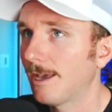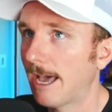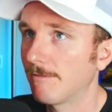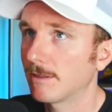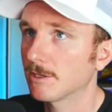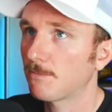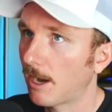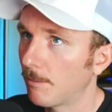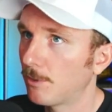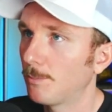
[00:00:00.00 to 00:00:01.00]
Having this
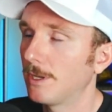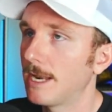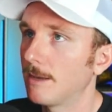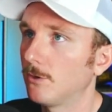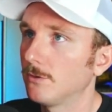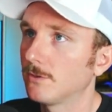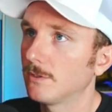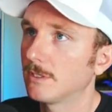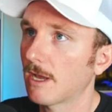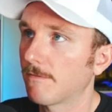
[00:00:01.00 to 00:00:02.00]
pop-up enabled
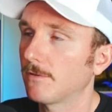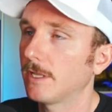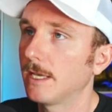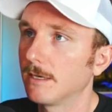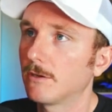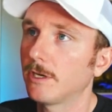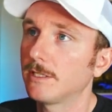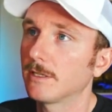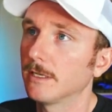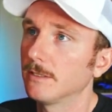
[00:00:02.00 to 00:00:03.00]
definitely
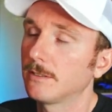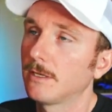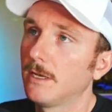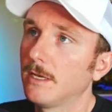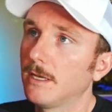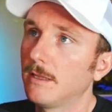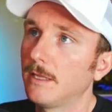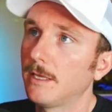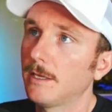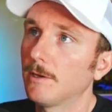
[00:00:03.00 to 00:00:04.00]
increases
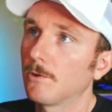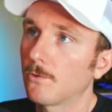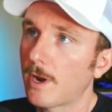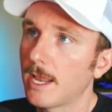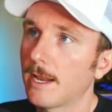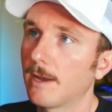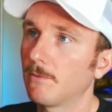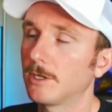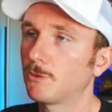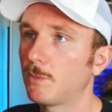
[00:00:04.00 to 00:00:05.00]
the rate at
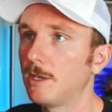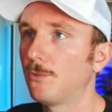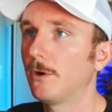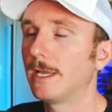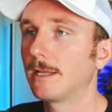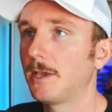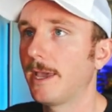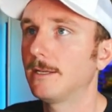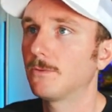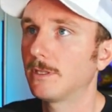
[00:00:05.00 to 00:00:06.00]
which people
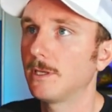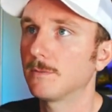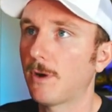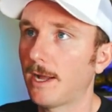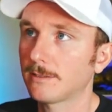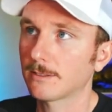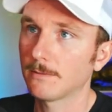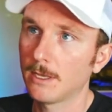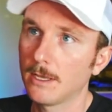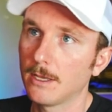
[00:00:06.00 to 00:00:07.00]
engage with these bots.
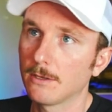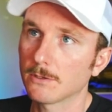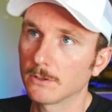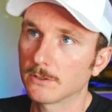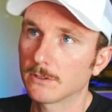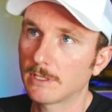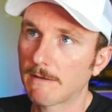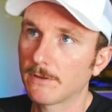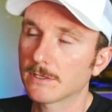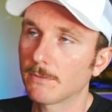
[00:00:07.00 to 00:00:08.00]
So it's
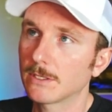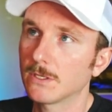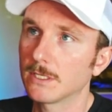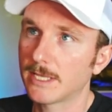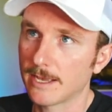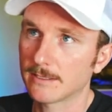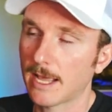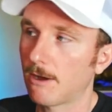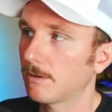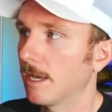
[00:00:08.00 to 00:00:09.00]
definitely something to test
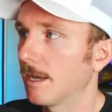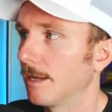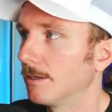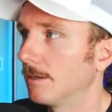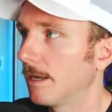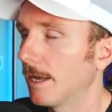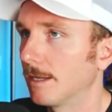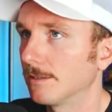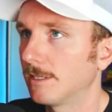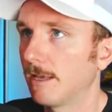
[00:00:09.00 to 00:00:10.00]
out and
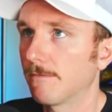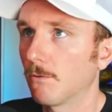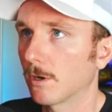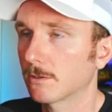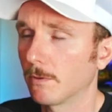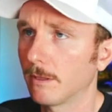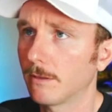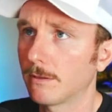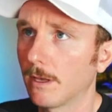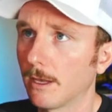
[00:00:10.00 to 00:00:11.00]
see if it works with